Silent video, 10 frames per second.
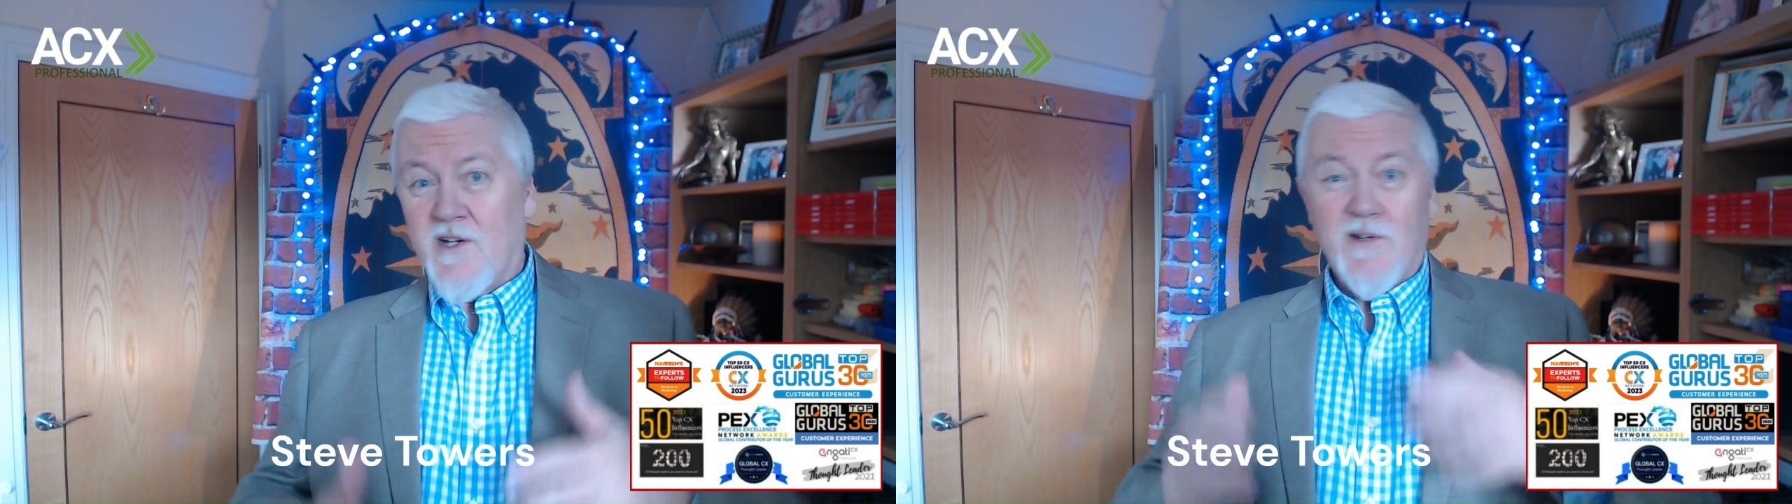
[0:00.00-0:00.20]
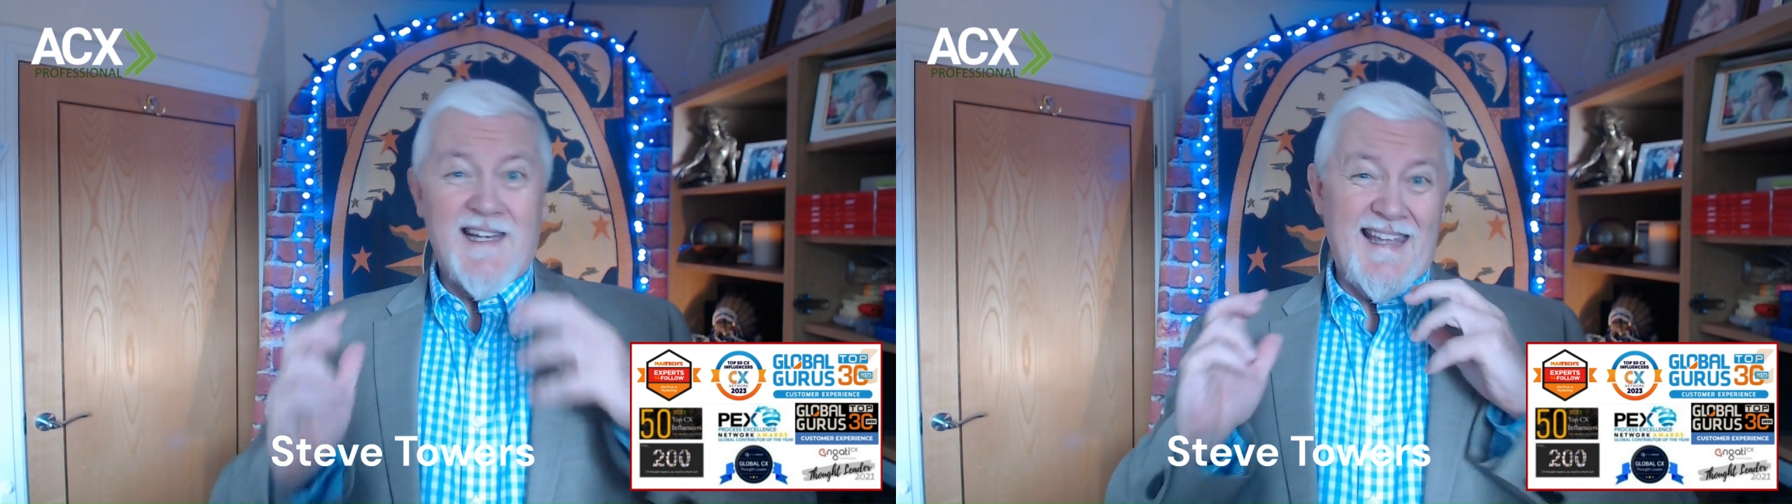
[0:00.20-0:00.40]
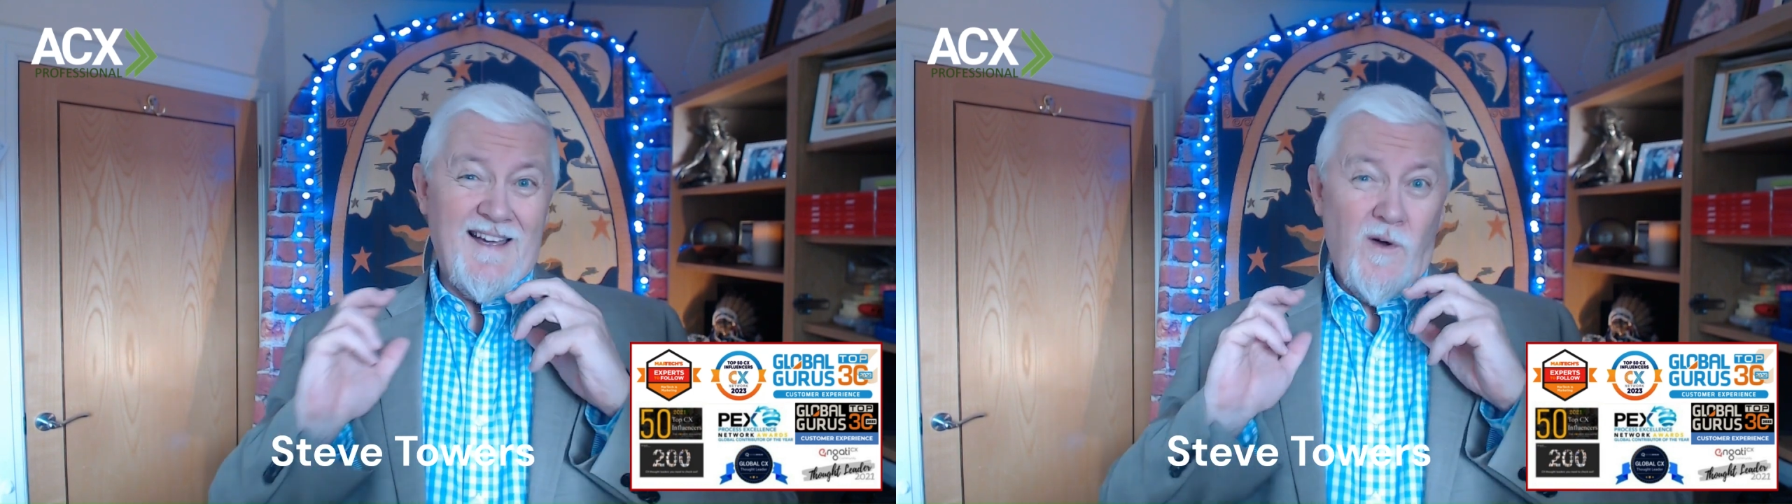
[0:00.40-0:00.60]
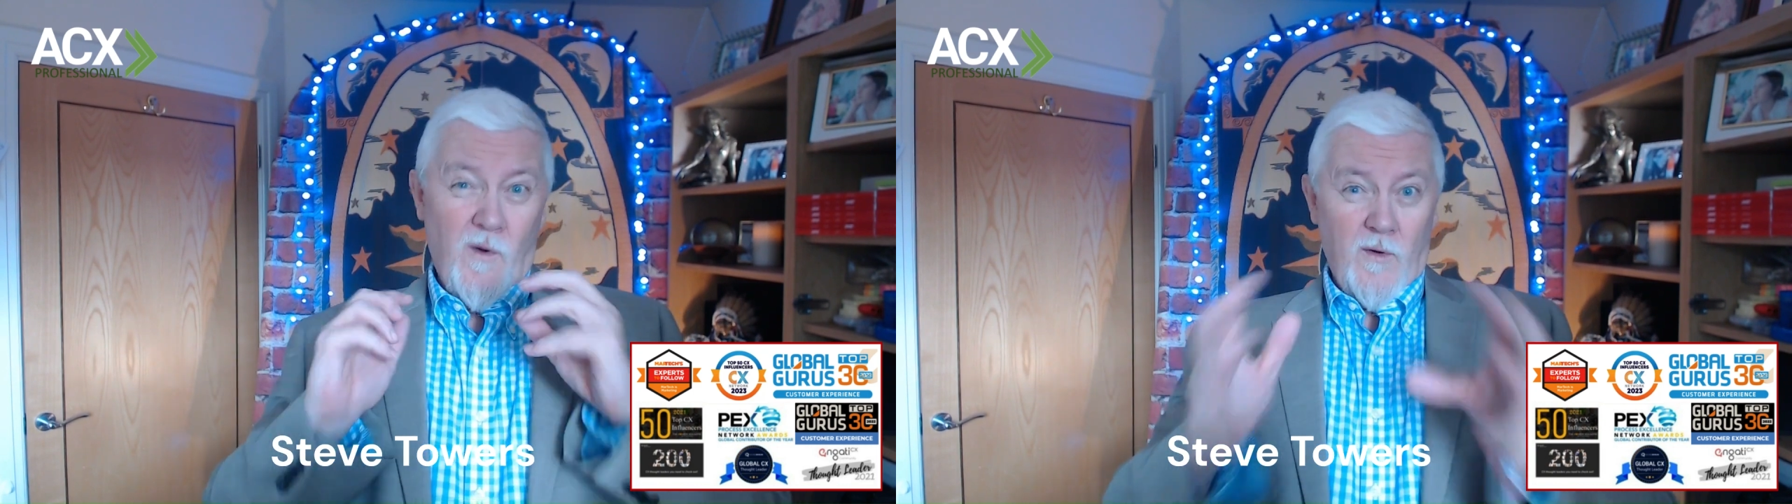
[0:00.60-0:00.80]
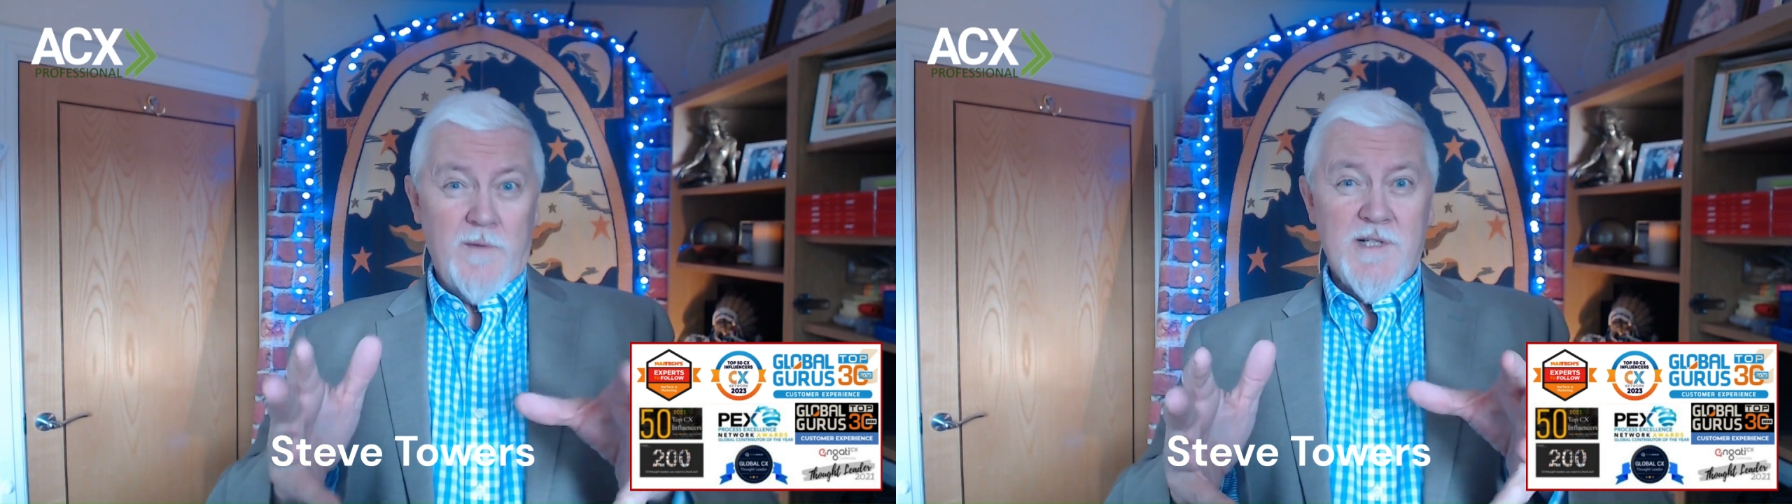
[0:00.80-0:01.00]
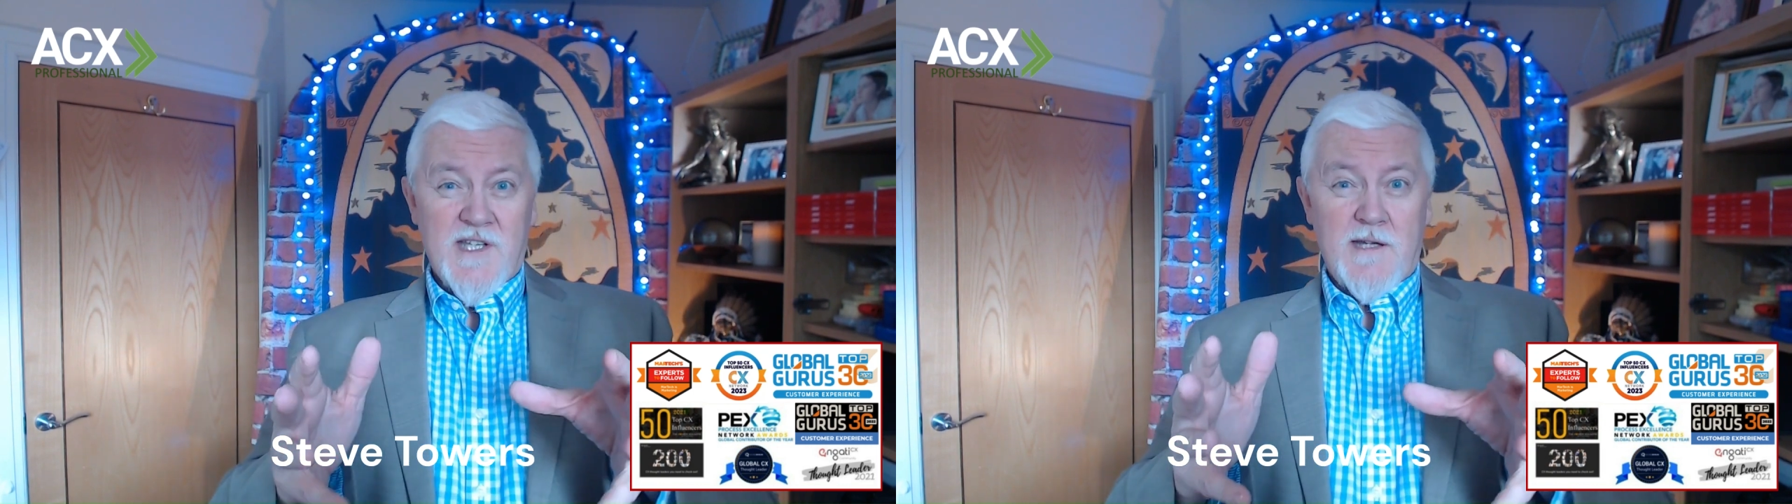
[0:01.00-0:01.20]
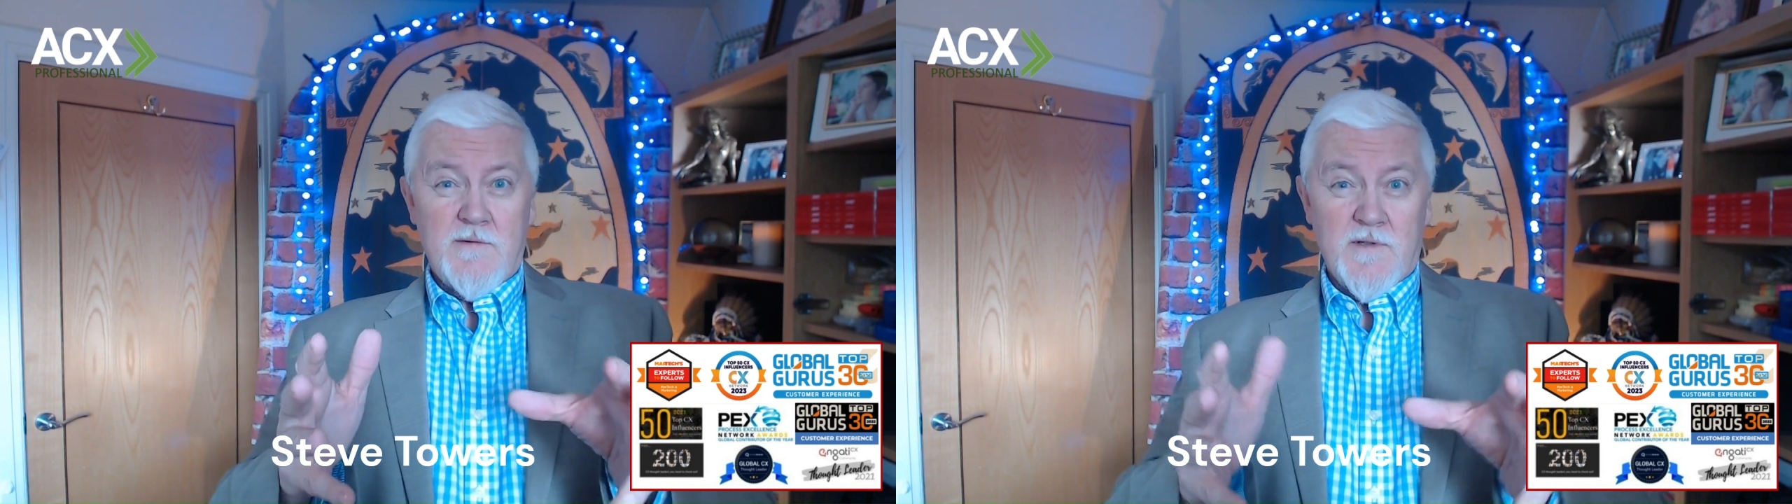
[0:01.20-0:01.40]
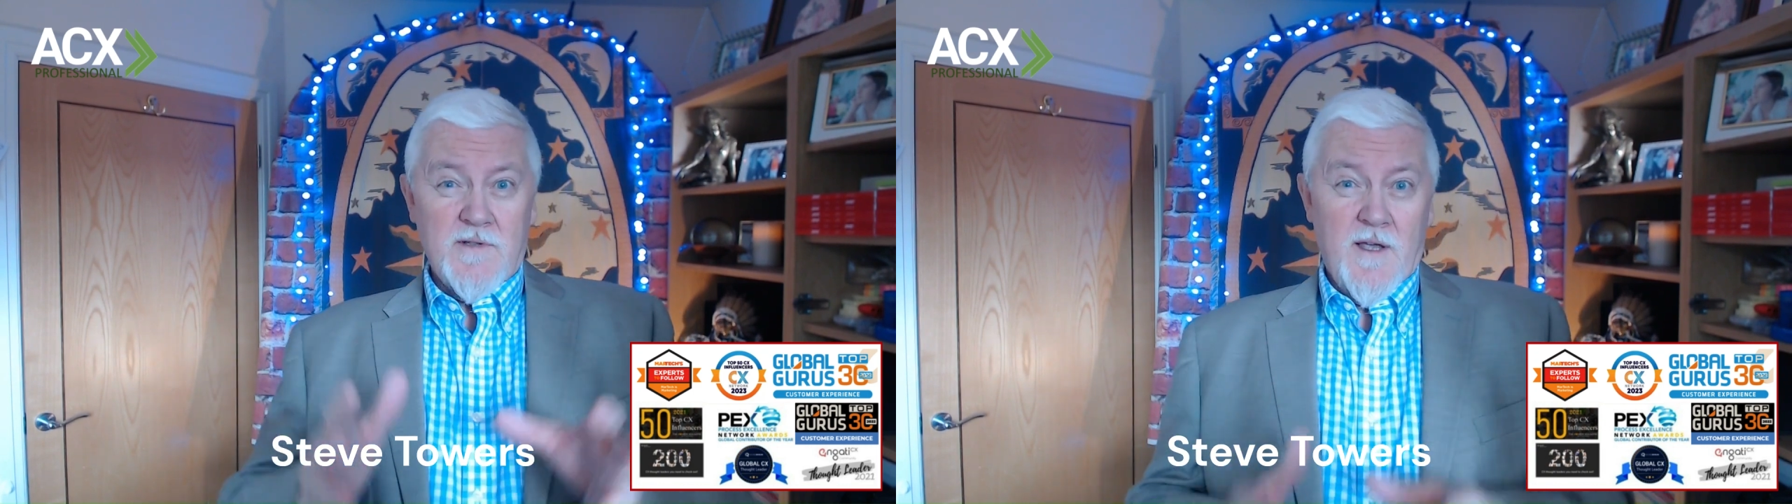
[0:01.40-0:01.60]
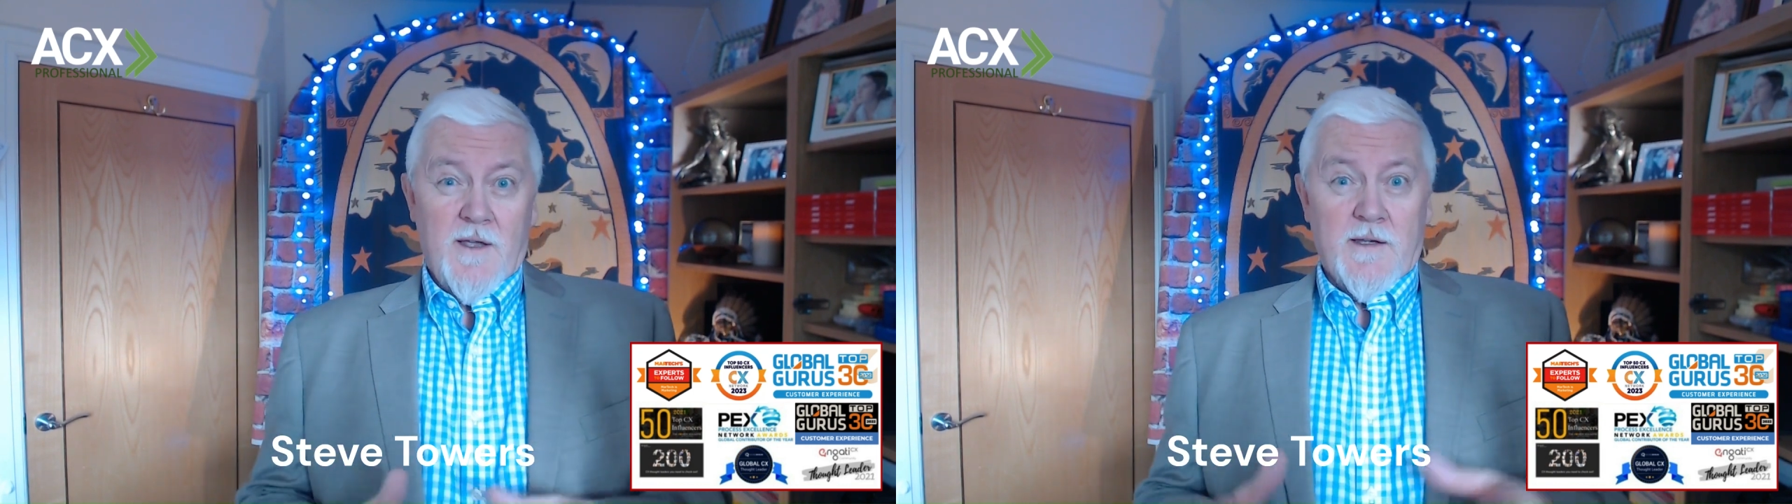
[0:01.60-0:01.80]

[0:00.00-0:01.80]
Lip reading: You're going to get all the material.